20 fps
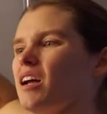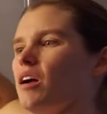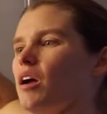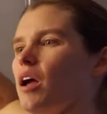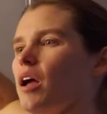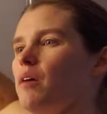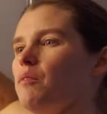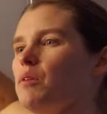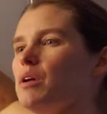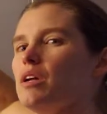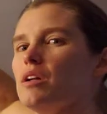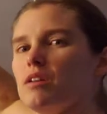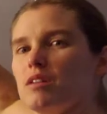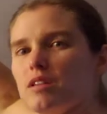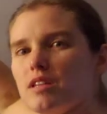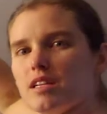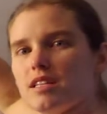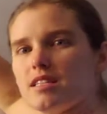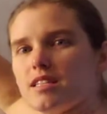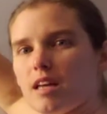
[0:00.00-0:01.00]
and we
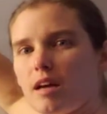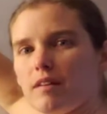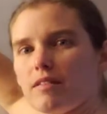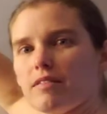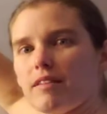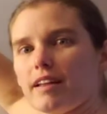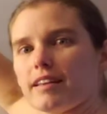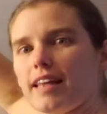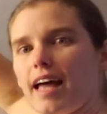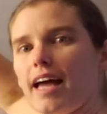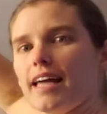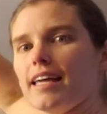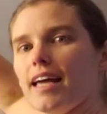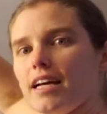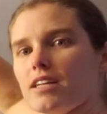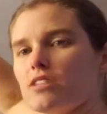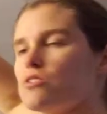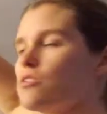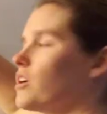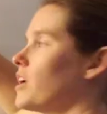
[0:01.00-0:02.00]
did something like that
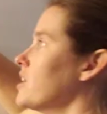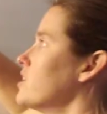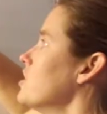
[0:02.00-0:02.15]
yesterday